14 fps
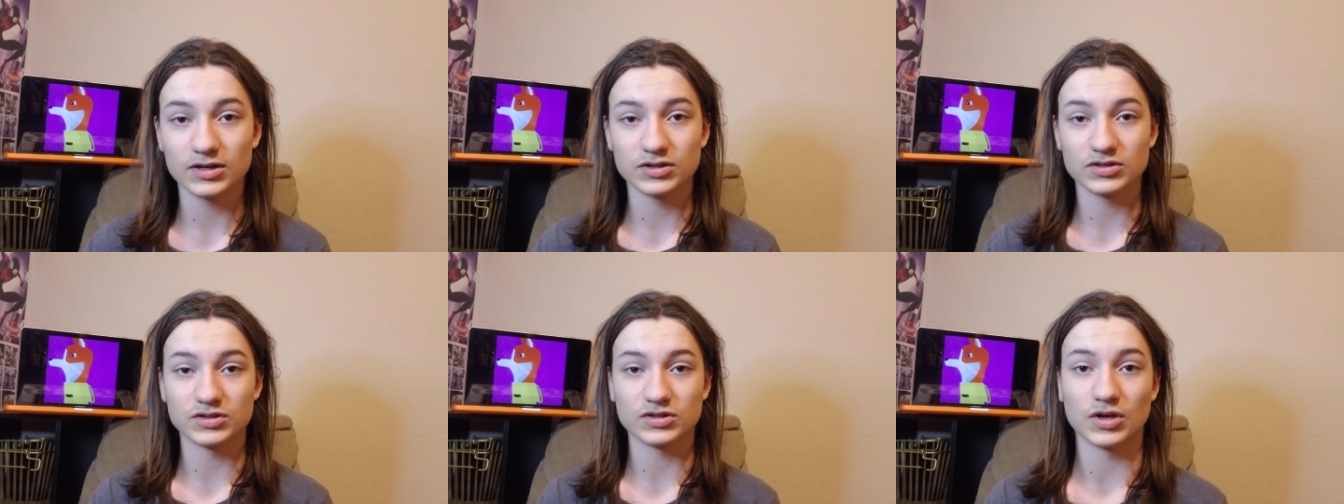
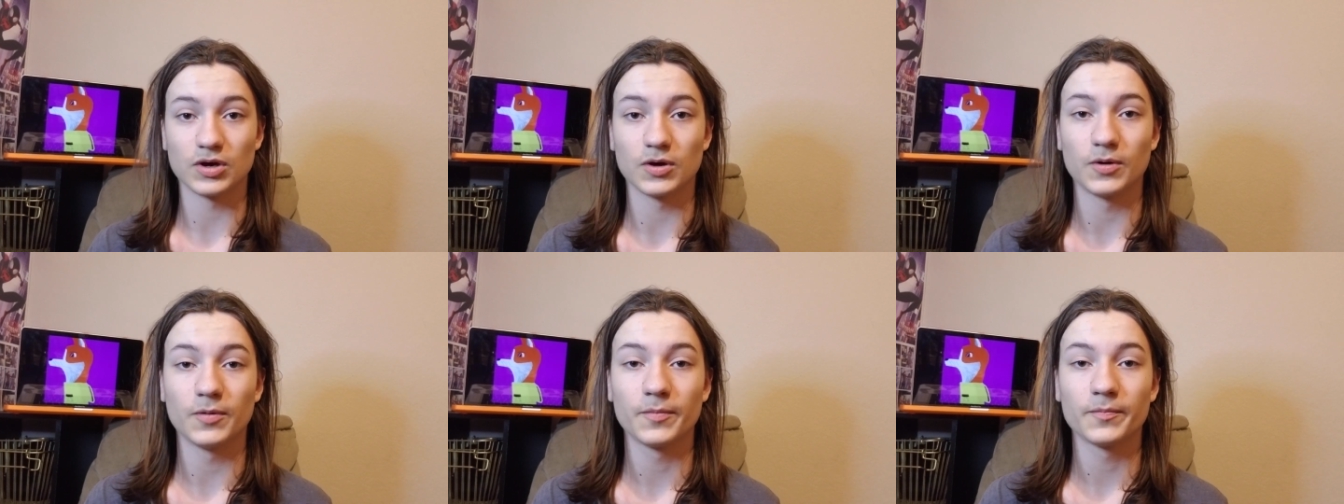
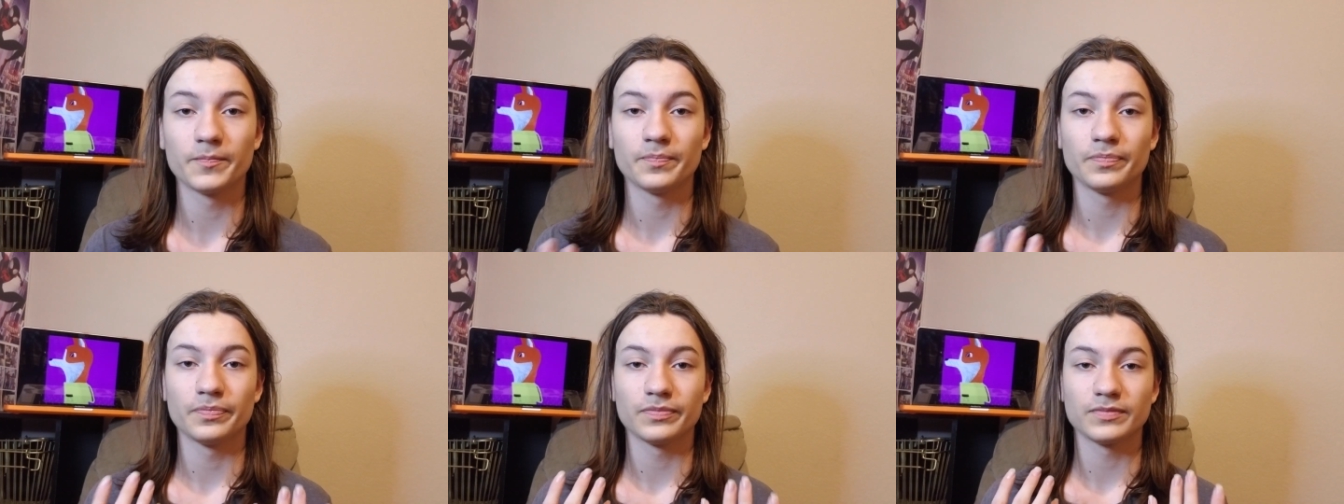So
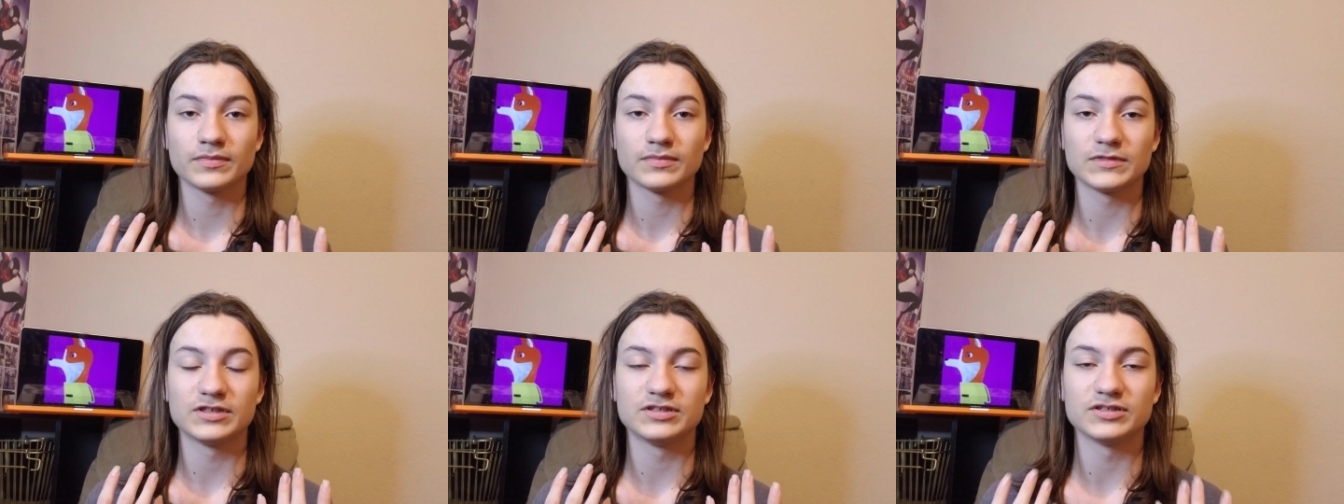
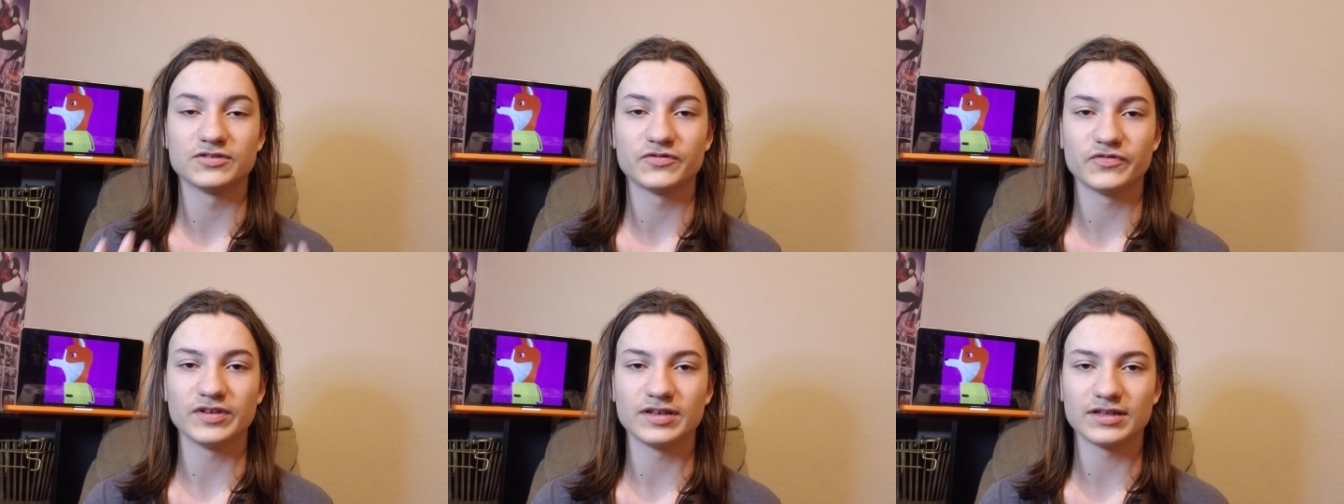
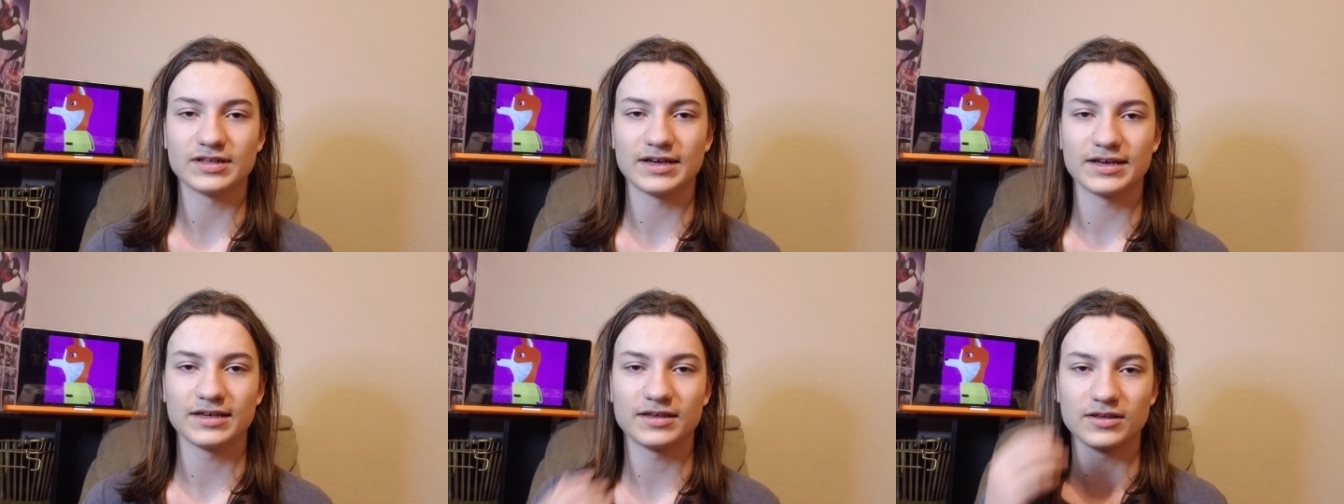just feel
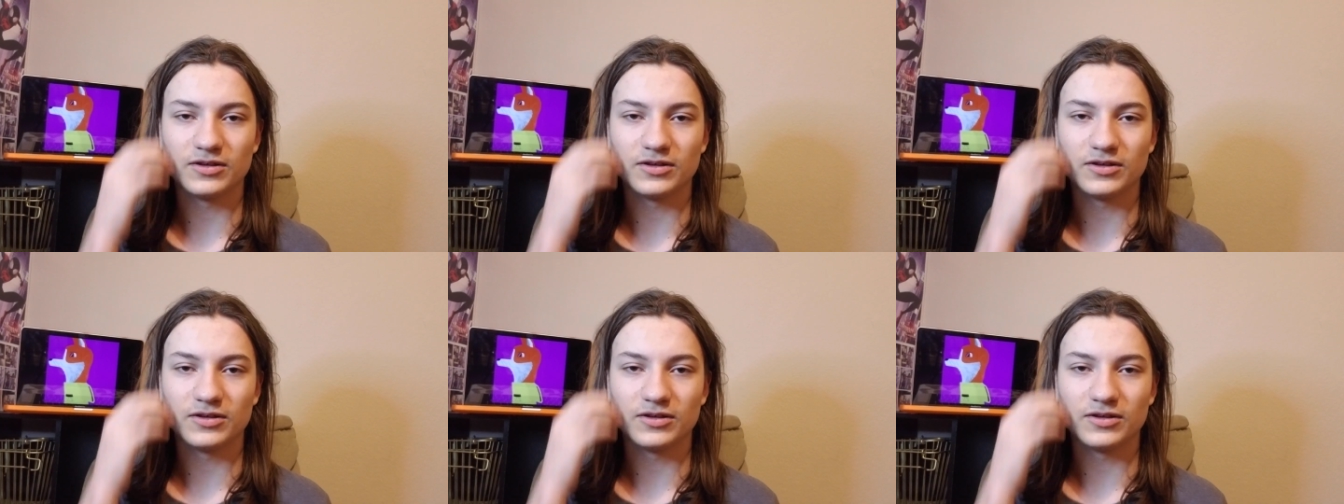like